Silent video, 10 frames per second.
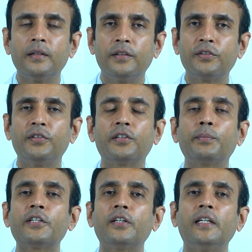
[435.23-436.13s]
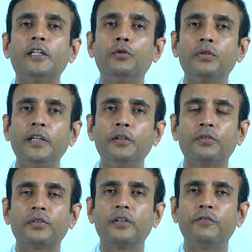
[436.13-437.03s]
This is especially good
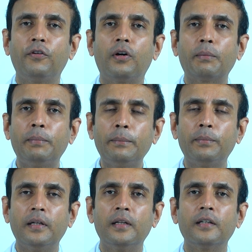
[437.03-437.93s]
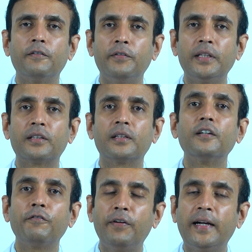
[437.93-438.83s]
news for people with
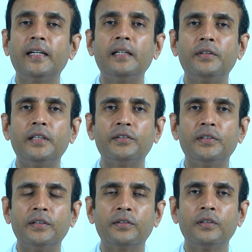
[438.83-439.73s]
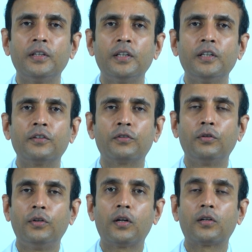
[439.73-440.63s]
fatty liver disease. So
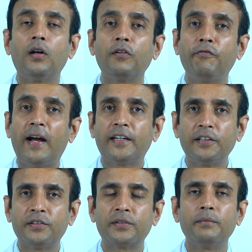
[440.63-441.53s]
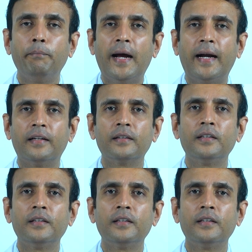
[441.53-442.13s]
not all fat is bad.